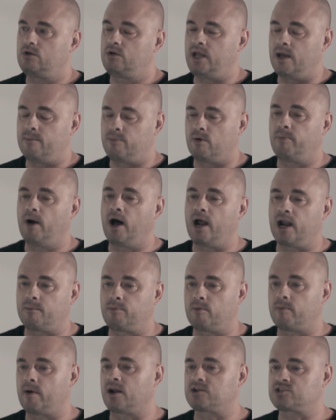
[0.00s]
Yeah, Bourbonic.
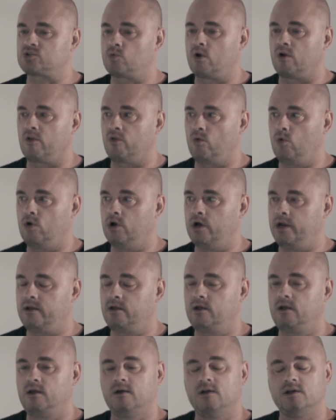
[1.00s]
Bourbonic's the winner of the wood.
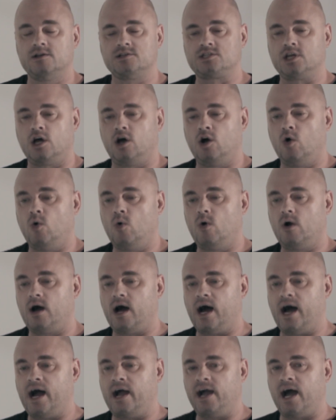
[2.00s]
So
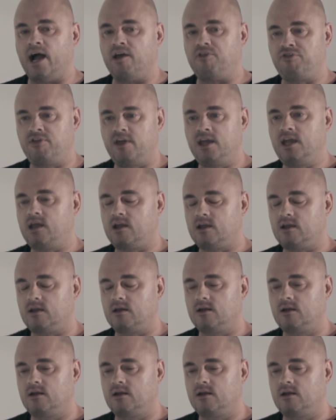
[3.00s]
I think